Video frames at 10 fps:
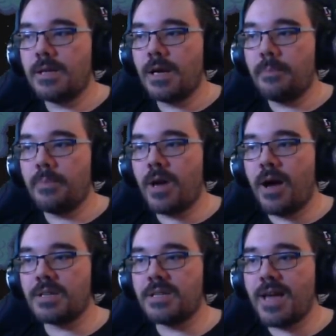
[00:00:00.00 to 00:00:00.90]
Put a
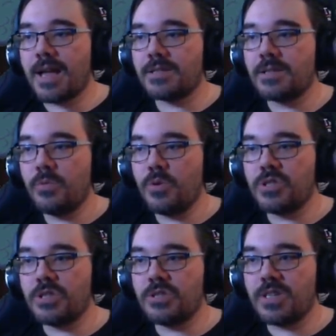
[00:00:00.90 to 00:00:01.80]
heart in that, which
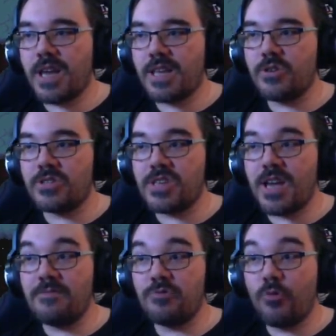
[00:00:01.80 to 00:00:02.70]
you can see
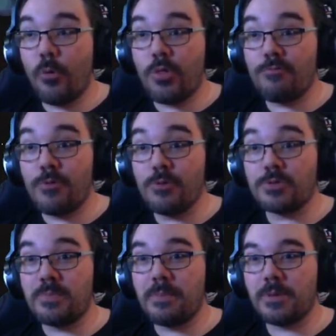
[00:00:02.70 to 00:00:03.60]
I've drawn the route
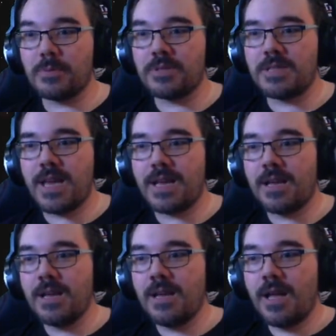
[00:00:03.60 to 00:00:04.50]
people are supposed to take,
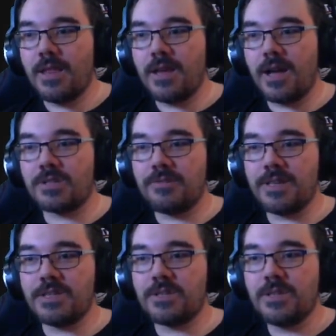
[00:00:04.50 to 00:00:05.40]
and the answer
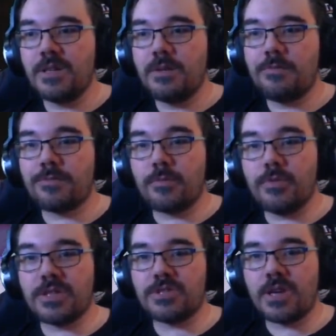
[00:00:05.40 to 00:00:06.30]
is through
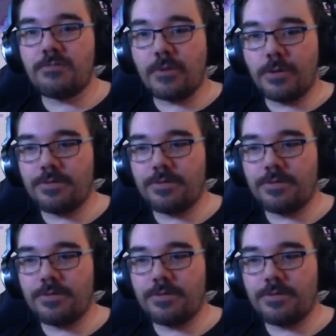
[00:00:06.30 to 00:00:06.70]
this sunroof.